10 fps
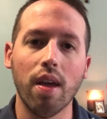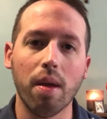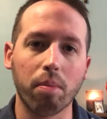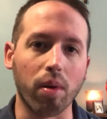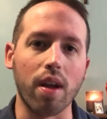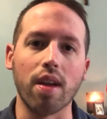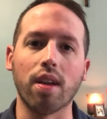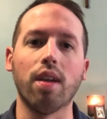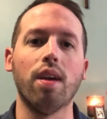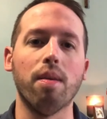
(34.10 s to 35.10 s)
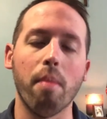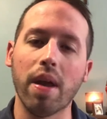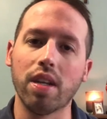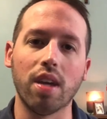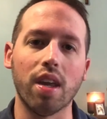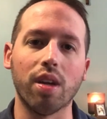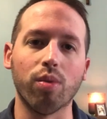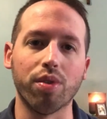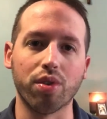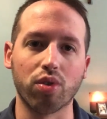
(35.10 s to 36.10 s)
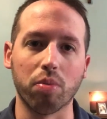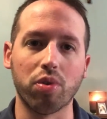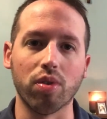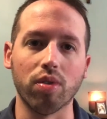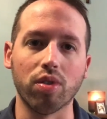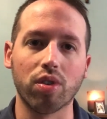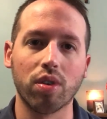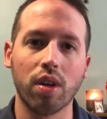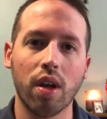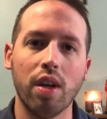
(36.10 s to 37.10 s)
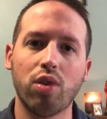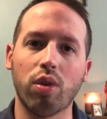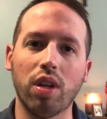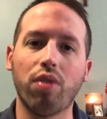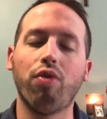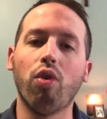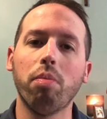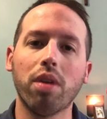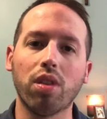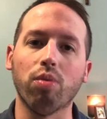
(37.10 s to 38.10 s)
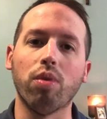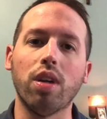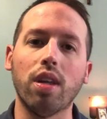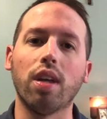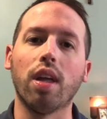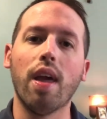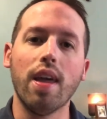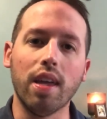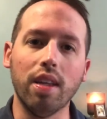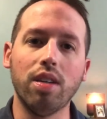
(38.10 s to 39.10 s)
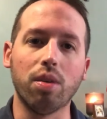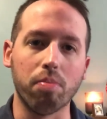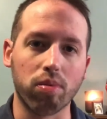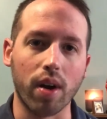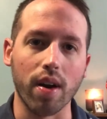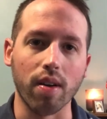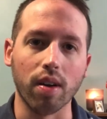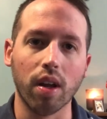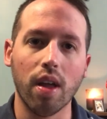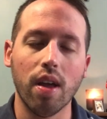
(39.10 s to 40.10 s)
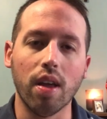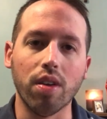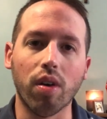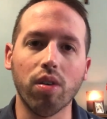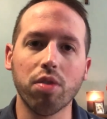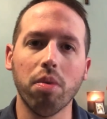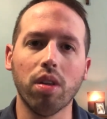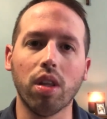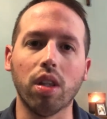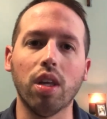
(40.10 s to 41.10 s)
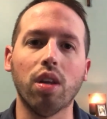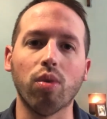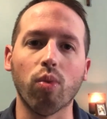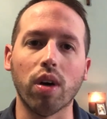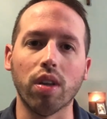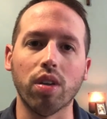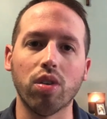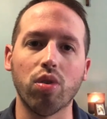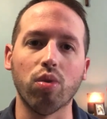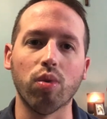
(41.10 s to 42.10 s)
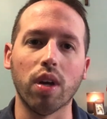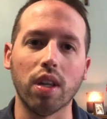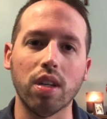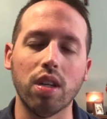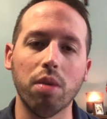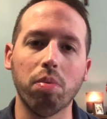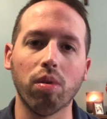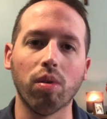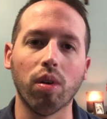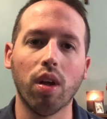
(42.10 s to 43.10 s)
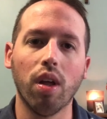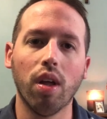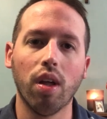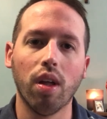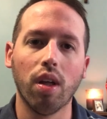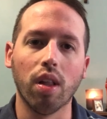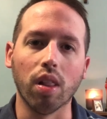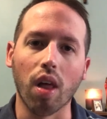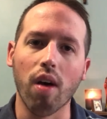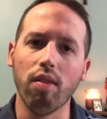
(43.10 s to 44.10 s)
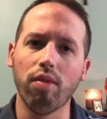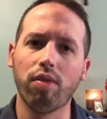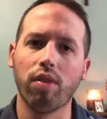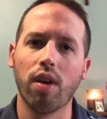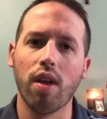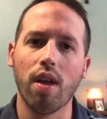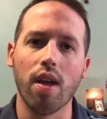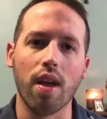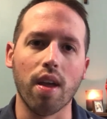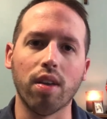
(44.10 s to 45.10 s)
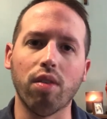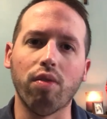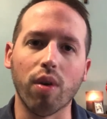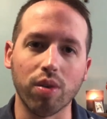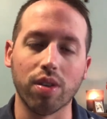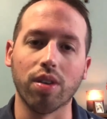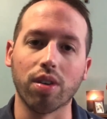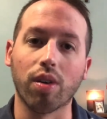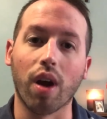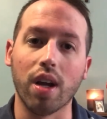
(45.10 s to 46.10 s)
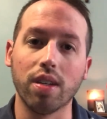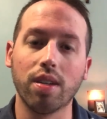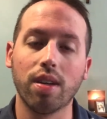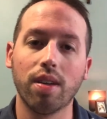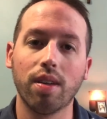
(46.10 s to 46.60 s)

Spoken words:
praying, and meditating with the scriptures, transforming the reading into prayer, and ultimately leading one to a deeper love and devotion to Christ.